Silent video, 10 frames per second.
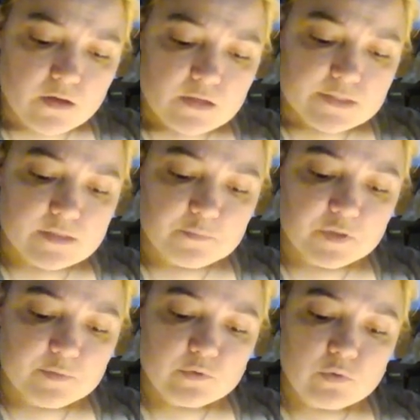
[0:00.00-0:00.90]
Some
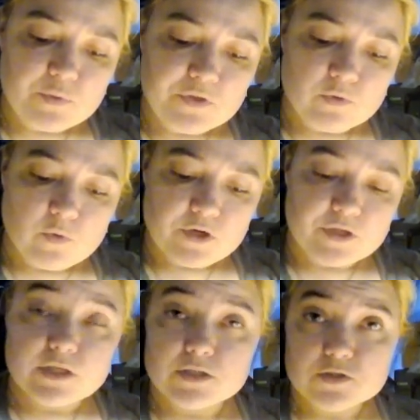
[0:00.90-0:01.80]
people, when they're
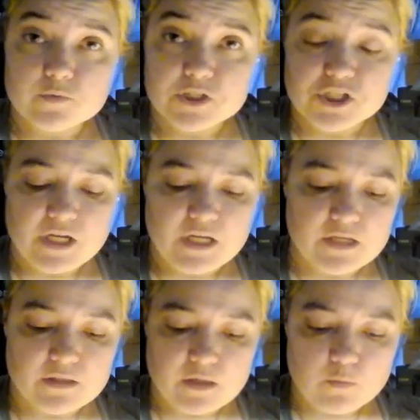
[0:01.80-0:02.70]
working into a
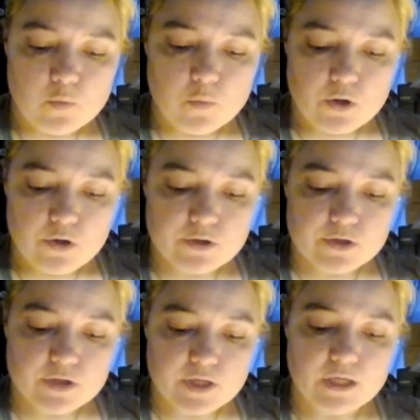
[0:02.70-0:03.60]
chain, they will work
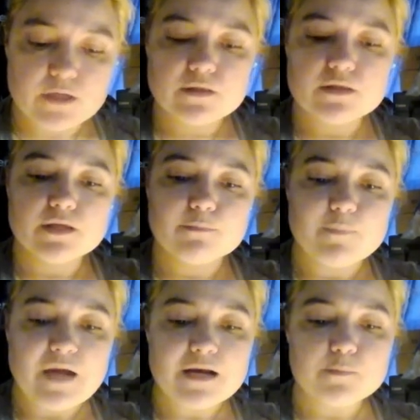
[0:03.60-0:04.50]
in the
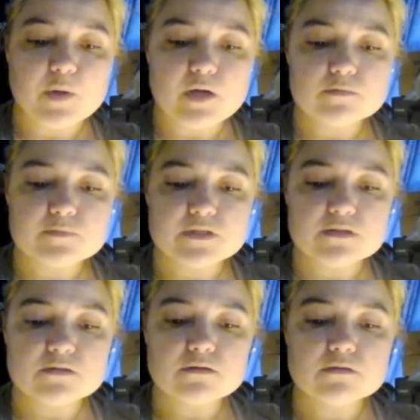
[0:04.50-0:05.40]
back
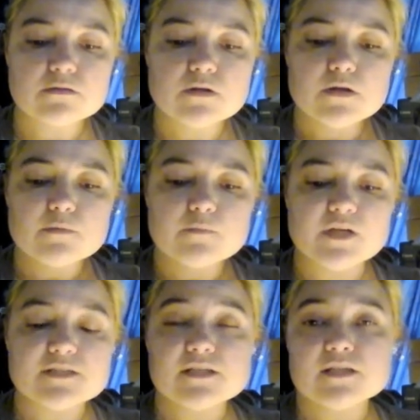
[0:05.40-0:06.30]
bumps
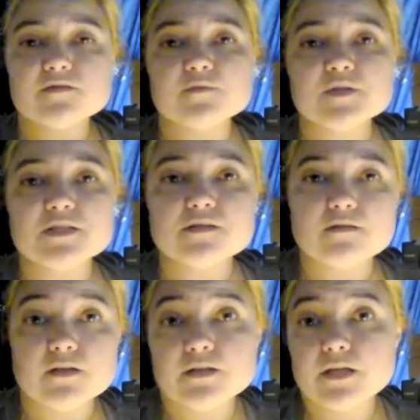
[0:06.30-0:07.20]
because it gives them
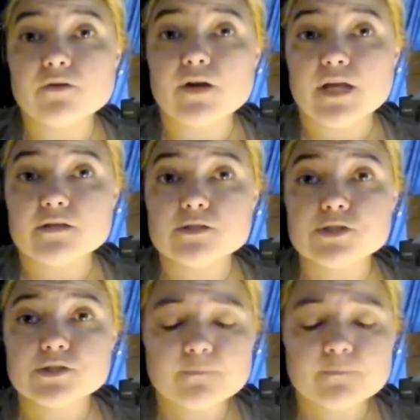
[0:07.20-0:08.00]
a neater edge.